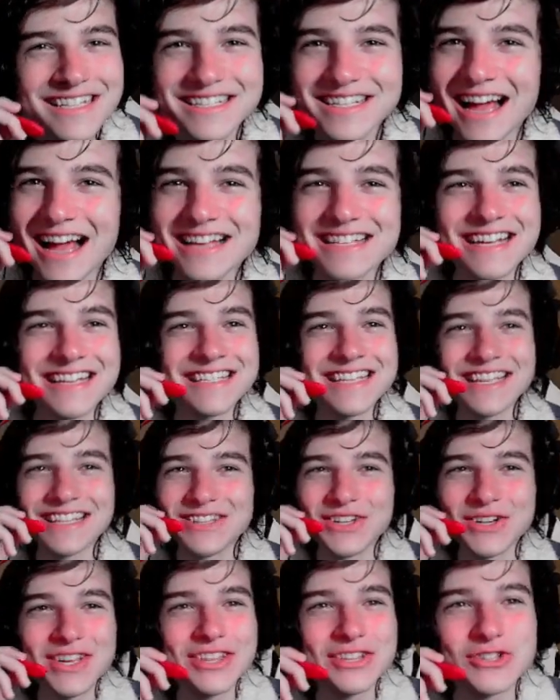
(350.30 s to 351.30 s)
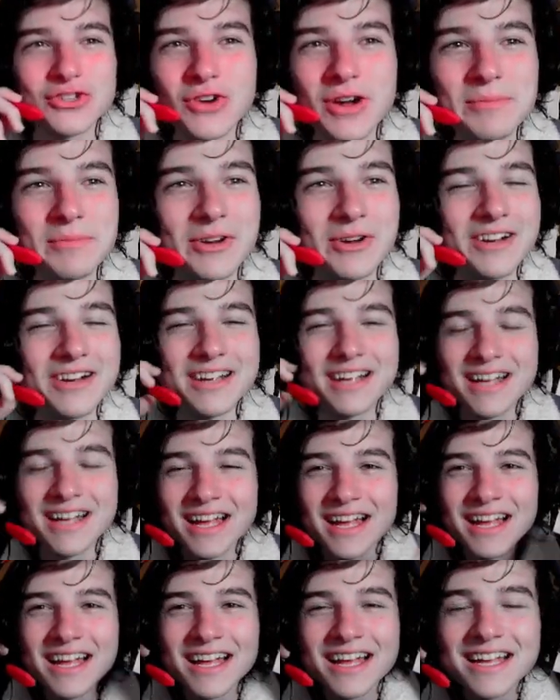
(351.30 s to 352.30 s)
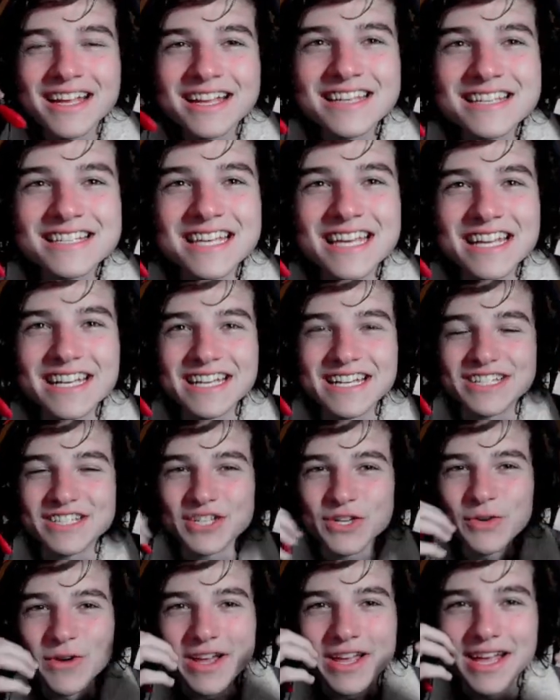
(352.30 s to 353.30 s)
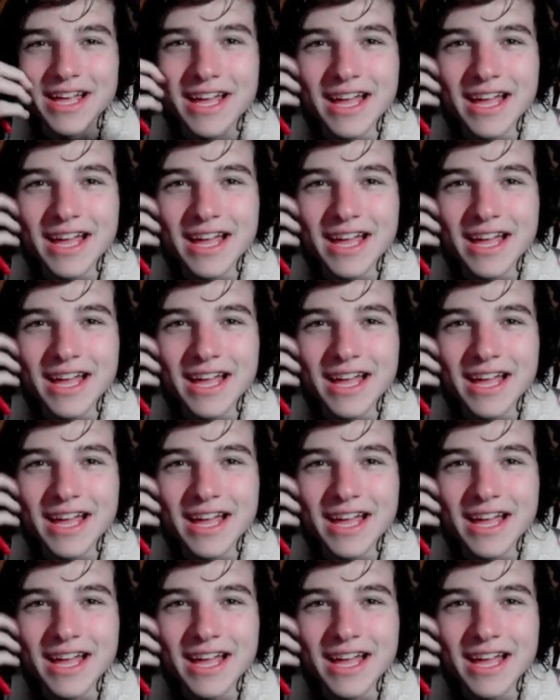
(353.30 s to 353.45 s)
As I said, look at the drummer. He's getting into it.